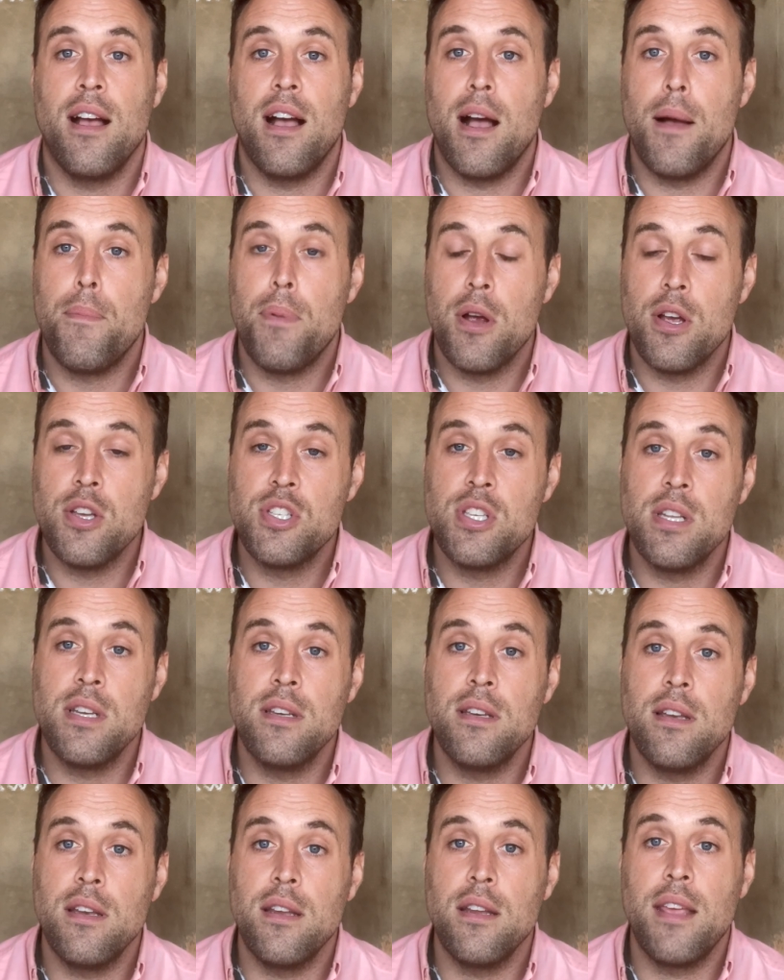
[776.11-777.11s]
a
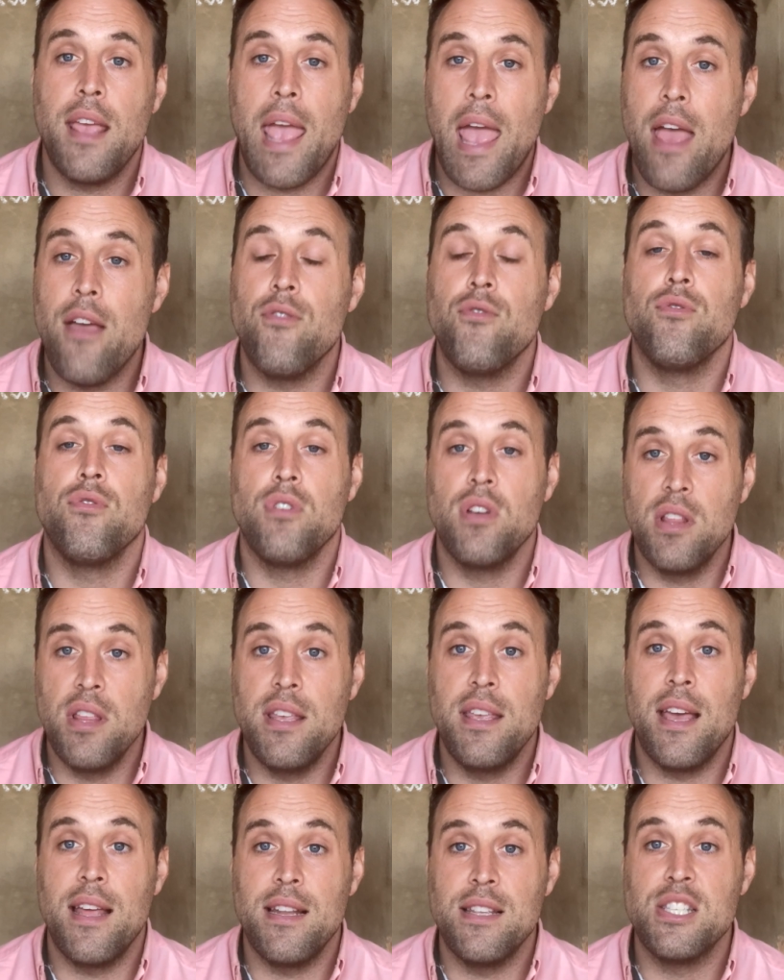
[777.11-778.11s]
person can't really
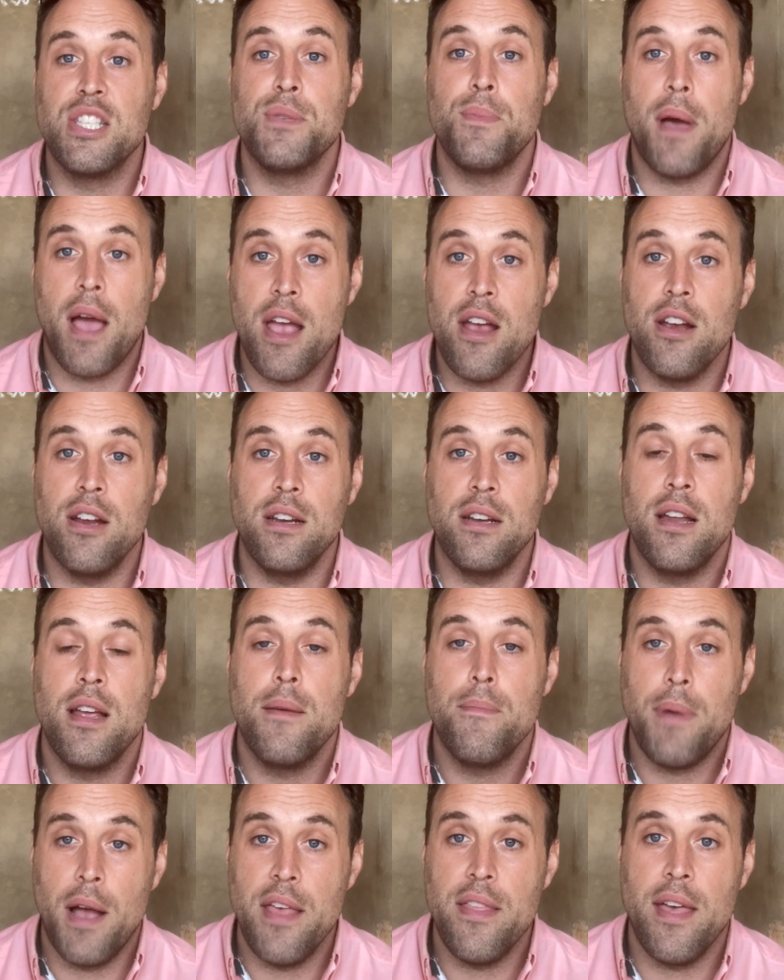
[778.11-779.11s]
get inspired
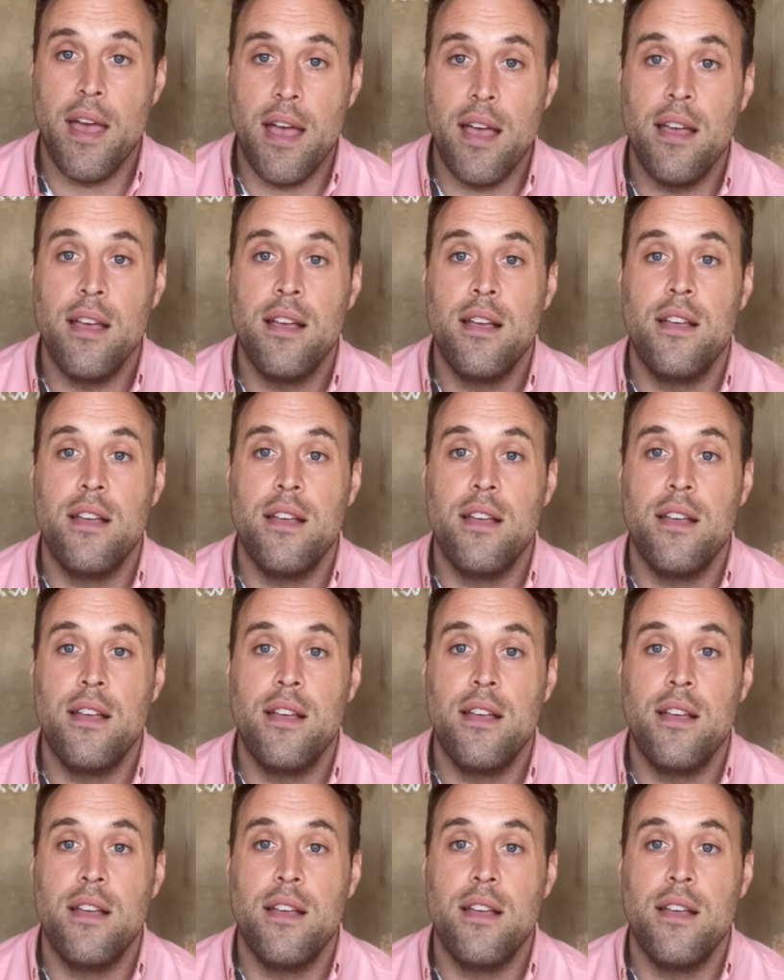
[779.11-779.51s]
by that.